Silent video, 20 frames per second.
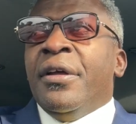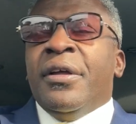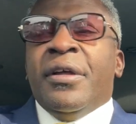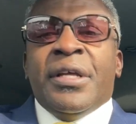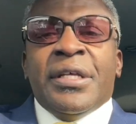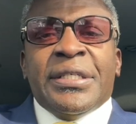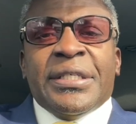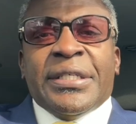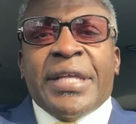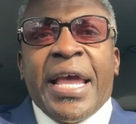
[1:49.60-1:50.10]

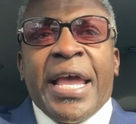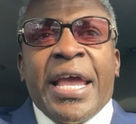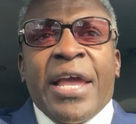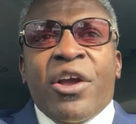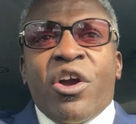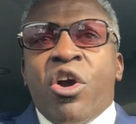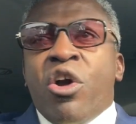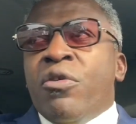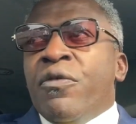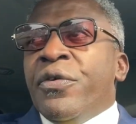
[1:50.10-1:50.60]
Stay
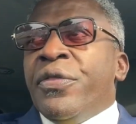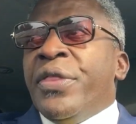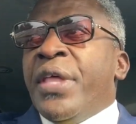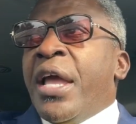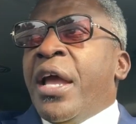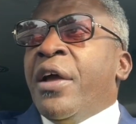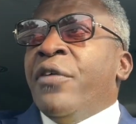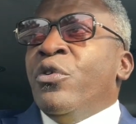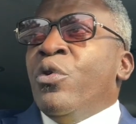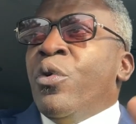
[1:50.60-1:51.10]
over
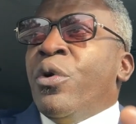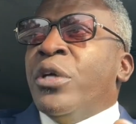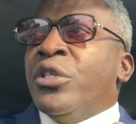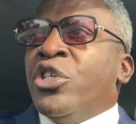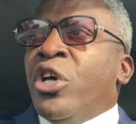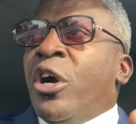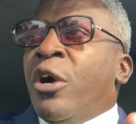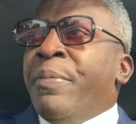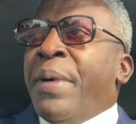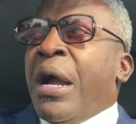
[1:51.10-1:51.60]
there. You want to
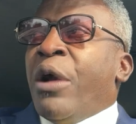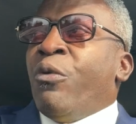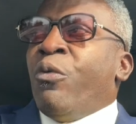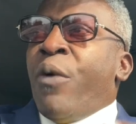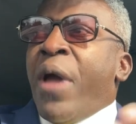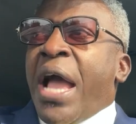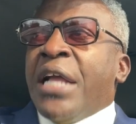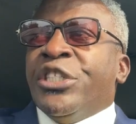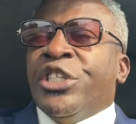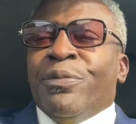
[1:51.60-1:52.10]
talk about
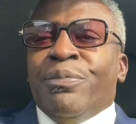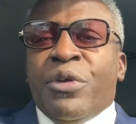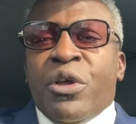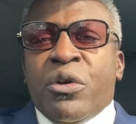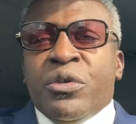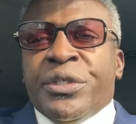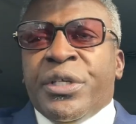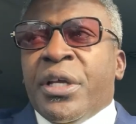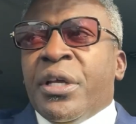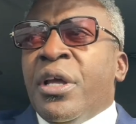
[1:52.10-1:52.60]
ratchet
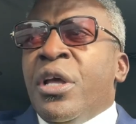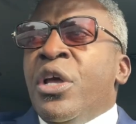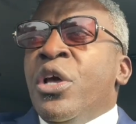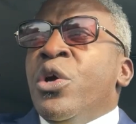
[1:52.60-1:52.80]
music?